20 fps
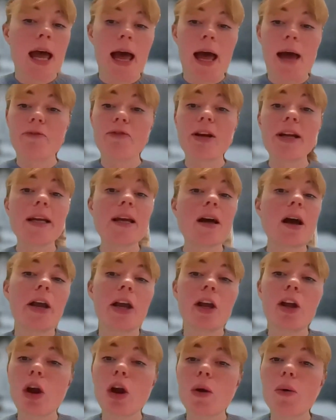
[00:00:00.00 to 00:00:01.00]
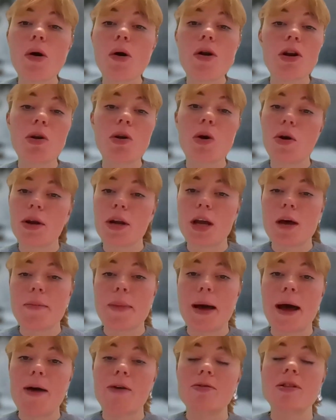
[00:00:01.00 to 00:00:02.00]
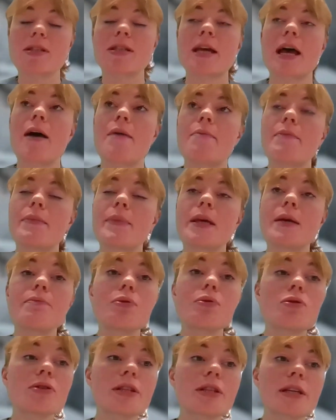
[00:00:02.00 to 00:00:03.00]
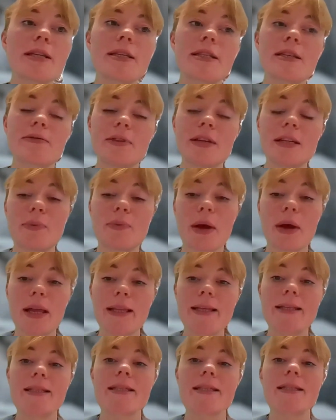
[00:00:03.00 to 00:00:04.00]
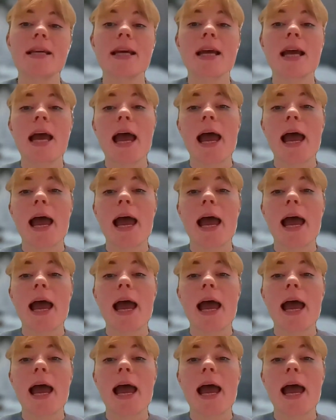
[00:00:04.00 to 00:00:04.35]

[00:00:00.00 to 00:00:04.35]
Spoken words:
And really, I could go on and on about the importance of these wins